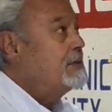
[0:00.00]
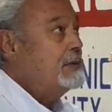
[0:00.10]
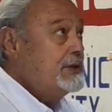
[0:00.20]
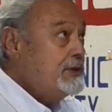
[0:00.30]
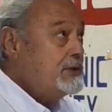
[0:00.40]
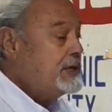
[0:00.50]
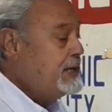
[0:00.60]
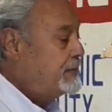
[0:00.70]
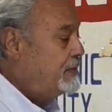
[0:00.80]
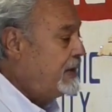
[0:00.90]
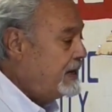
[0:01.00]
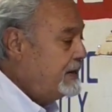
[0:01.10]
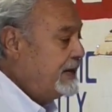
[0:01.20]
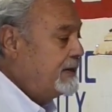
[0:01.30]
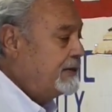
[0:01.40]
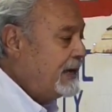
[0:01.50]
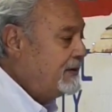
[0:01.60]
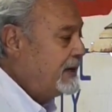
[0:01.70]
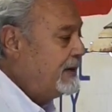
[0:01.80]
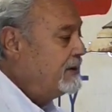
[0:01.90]
the ones you see up there. They don't have
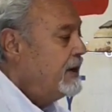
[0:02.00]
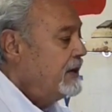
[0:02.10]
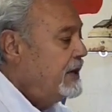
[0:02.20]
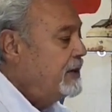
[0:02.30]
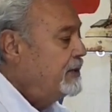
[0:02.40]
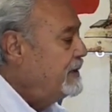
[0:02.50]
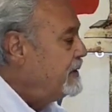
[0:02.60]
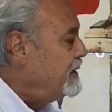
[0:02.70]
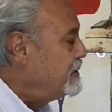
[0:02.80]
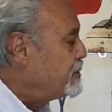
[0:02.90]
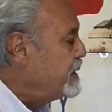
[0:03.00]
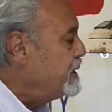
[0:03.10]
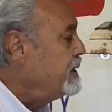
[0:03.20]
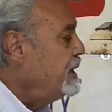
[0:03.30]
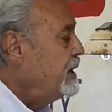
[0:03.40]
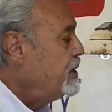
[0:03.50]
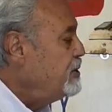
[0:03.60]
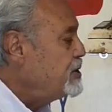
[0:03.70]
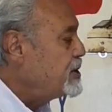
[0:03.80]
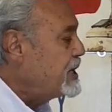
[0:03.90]
a lever. They don't even have a trigger.
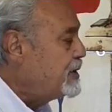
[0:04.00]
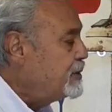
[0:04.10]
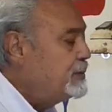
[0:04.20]
You just had to